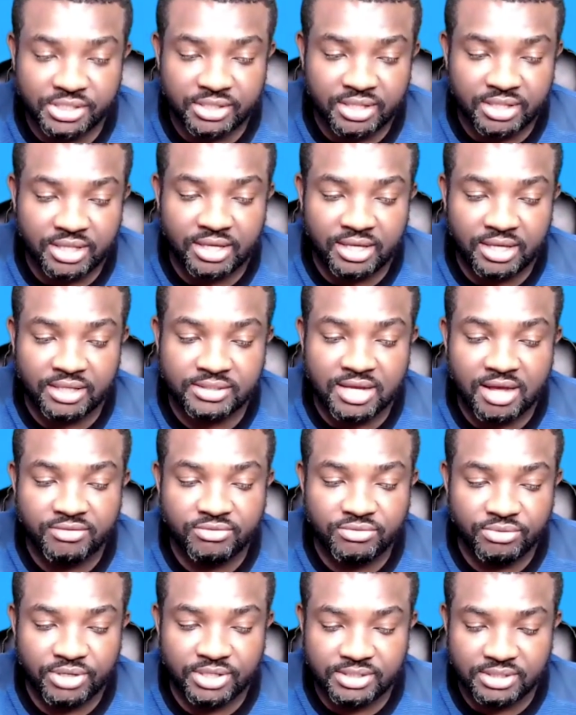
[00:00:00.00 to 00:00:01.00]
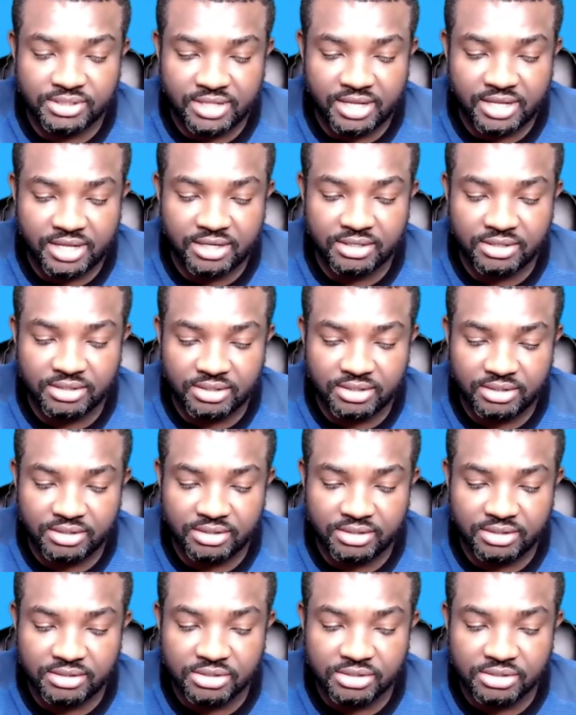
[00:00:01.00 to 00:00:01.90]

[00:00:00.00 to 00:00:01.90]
the software to then,